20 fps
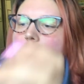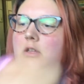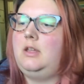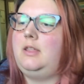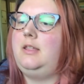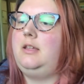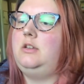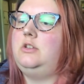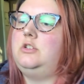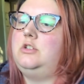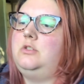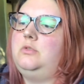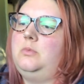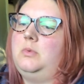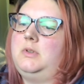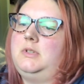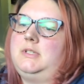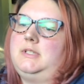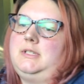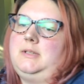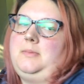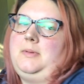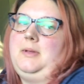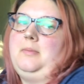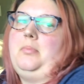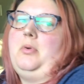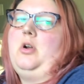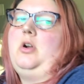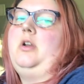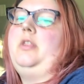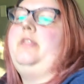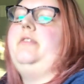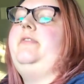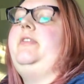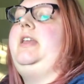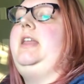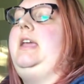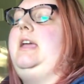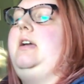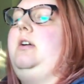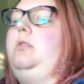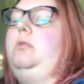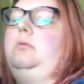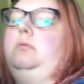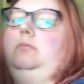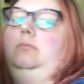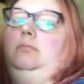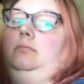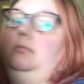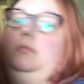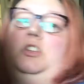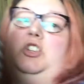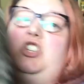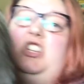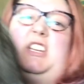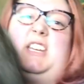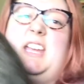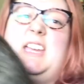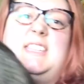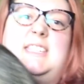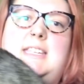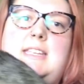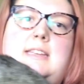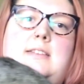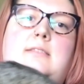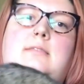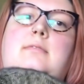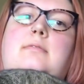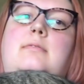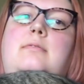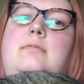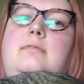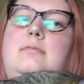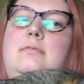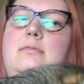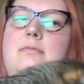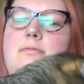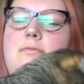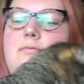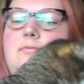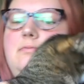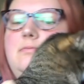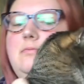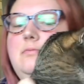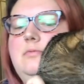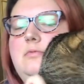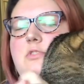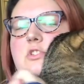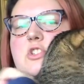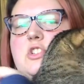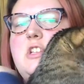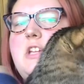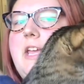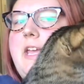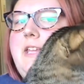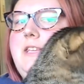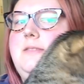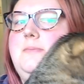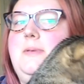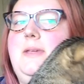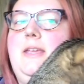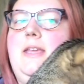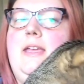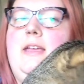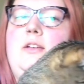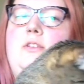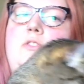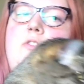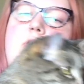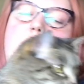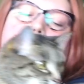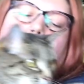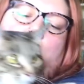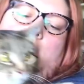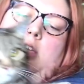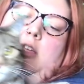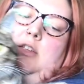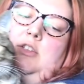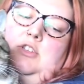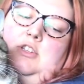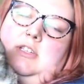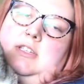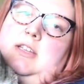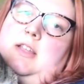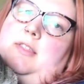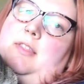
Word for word: I think June wants to be a part of the video. She doesn't. She hates being held. She's